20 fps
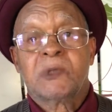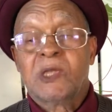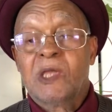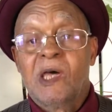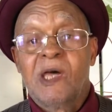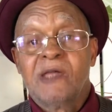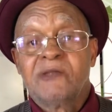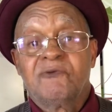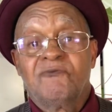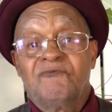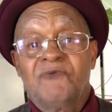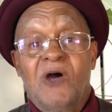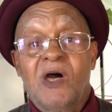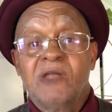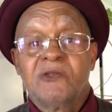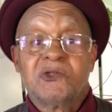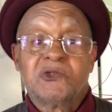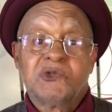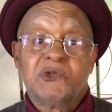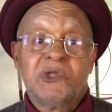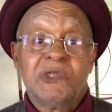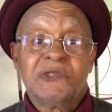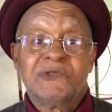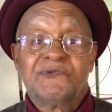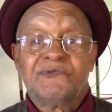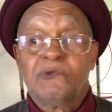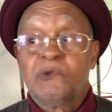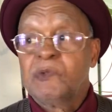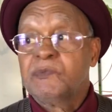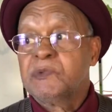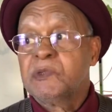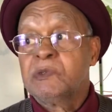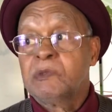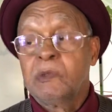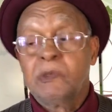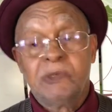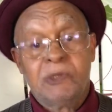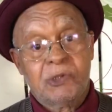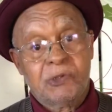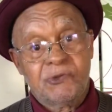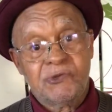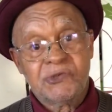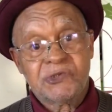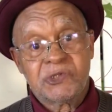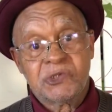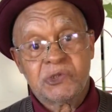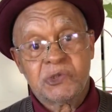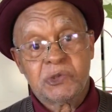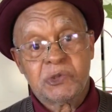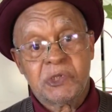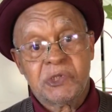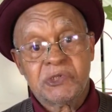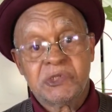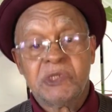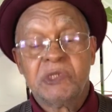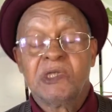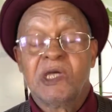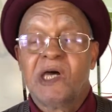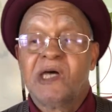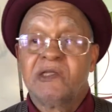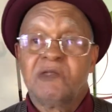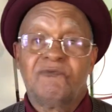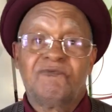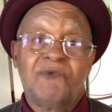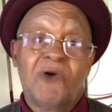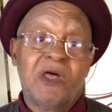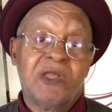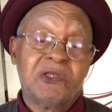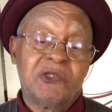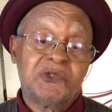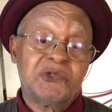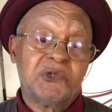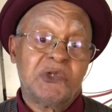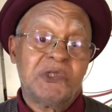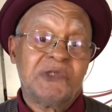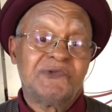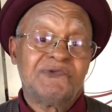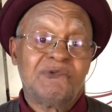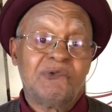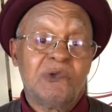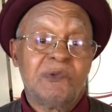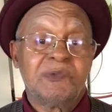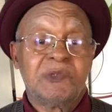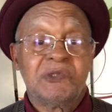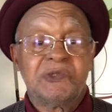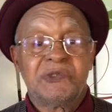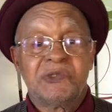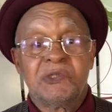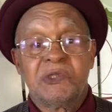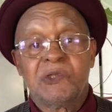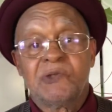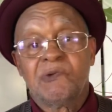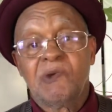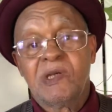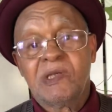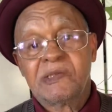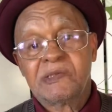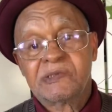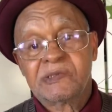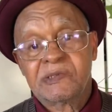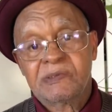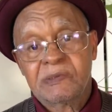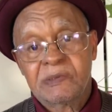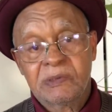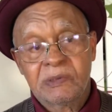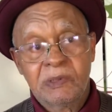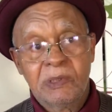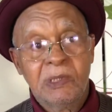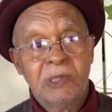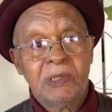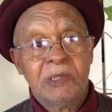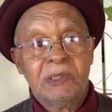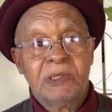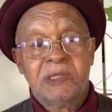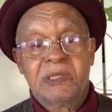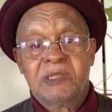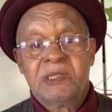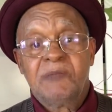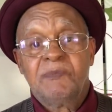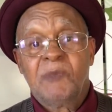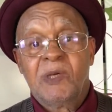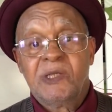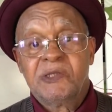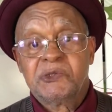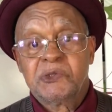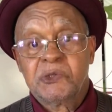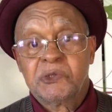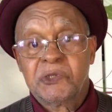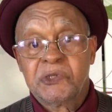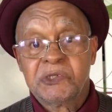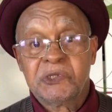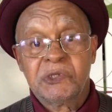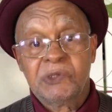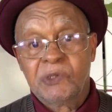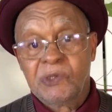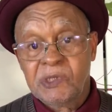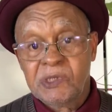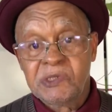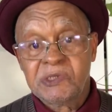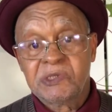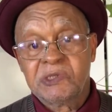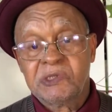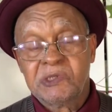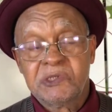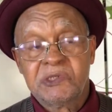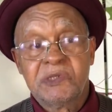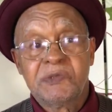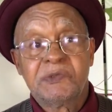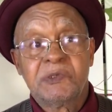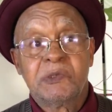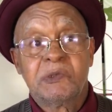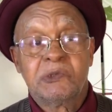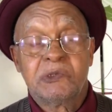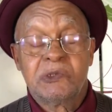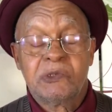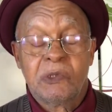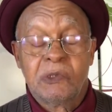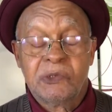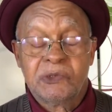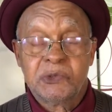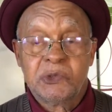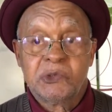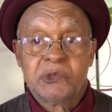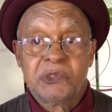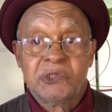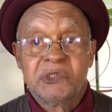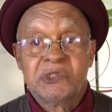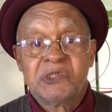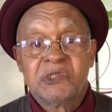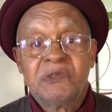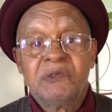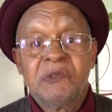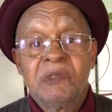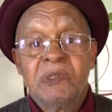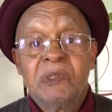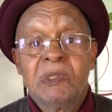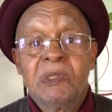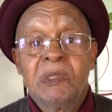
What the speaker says: God the Father transformed in the Christian tradition, God the Father transformed into the Christ. In the Kimite tradition, or ancient Egyptian tradition,